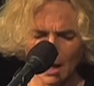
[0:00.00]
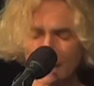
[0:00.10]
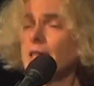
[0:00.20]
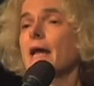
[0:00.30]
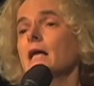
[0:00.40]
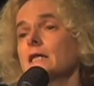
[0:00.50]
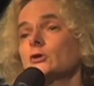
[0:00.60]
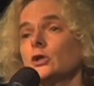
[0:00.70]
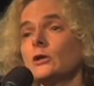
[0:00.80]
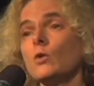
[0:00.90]
And that is
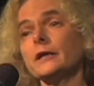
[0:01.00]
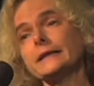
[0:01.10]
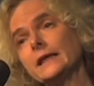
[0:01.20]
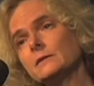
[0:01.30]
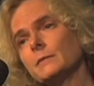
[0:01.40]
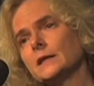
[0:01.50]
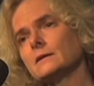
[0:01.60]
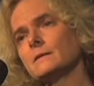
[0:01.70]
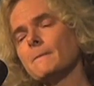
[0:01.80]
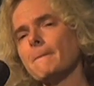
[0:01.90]
actually where it hit me.
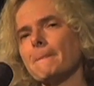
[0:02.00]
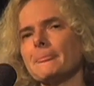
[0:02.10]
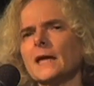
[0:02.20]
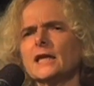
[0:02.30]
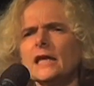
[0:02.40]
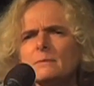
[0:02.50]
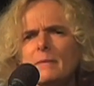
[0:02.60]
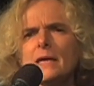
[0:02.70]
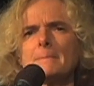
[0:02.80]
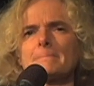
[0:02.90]
It hit
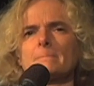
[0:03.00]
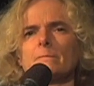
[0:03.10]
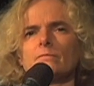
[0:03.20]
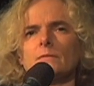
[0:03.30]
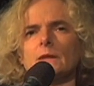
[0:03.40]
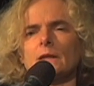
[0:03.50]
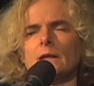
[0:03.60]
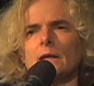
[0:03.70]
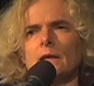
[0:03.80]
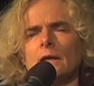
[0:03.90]
me
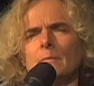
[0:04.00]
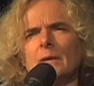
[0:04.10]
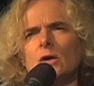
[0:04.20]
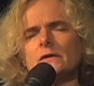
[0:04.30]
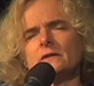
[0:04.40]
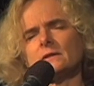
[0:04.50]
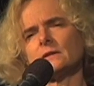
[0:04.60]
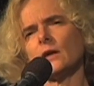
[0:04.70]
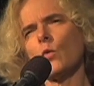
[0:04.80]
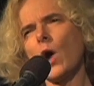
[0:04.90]
because
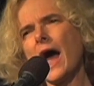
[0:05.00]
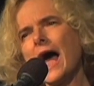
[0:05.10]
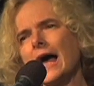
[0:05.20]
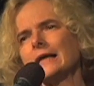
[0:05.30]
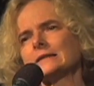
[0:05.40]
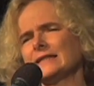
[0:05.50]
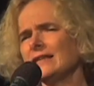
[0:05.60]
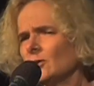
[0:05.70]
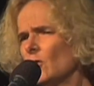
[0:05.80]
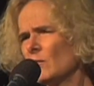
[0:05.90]
there was, I
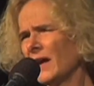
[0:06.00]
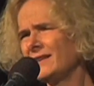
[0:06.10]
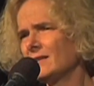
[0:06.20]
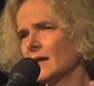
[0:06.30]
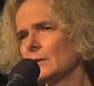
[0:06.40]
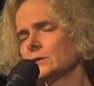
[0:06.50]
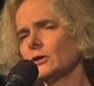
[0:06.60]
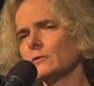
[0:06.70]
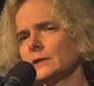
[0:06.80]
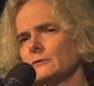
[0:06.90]
didn't know anything about
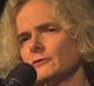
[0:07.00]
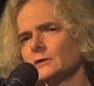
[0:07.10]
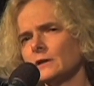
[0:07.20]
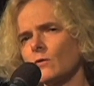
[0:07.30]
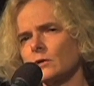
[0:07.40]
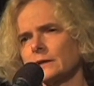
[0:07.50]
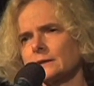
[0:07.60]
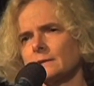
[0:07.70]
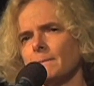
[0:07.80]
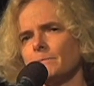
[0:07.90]
the orbital frontal
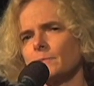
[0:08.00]
cortex.